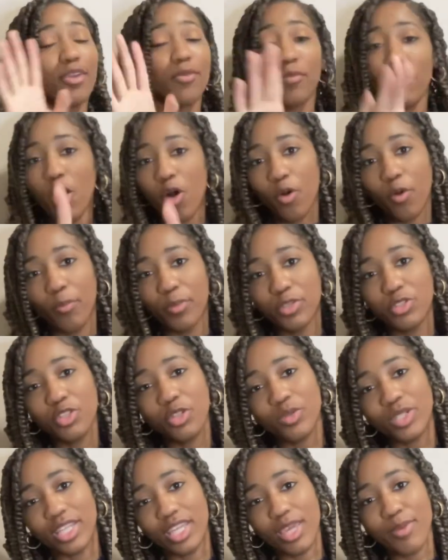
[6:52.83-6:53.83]
Oh, but you know
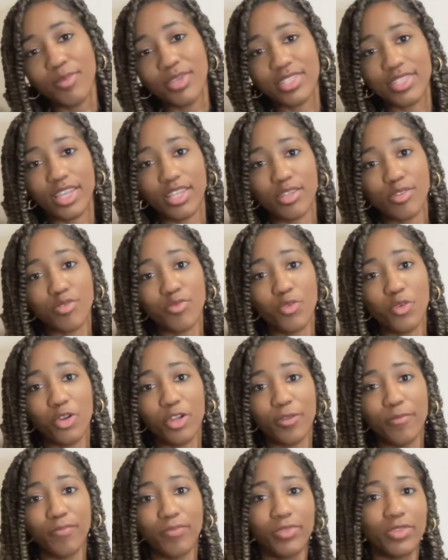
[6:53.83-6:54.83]
what I am excited
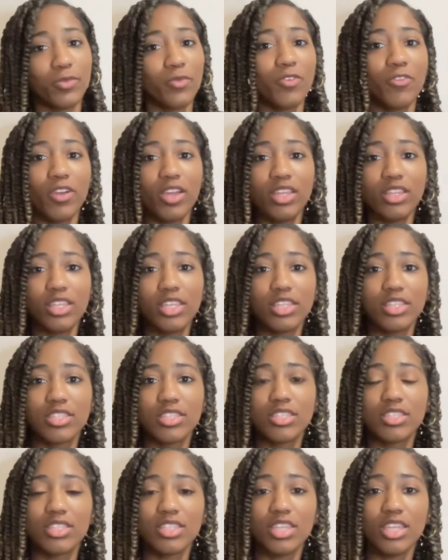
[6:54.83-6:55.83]
for? We finally get to
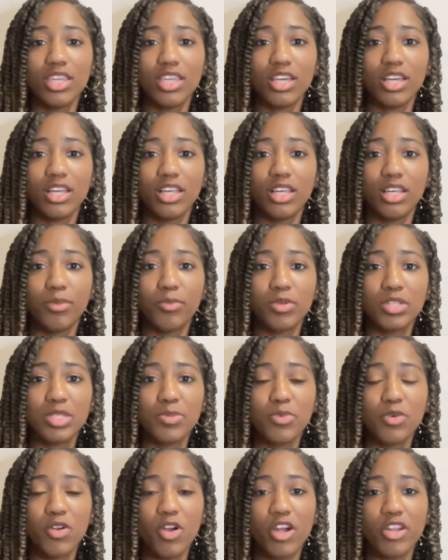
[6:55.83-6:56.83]
see
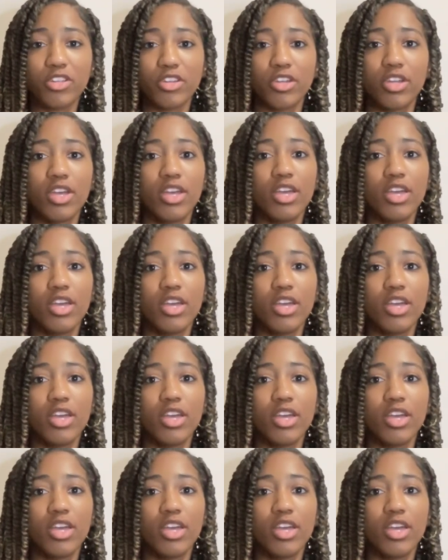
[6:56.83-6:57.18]
Principal Carter.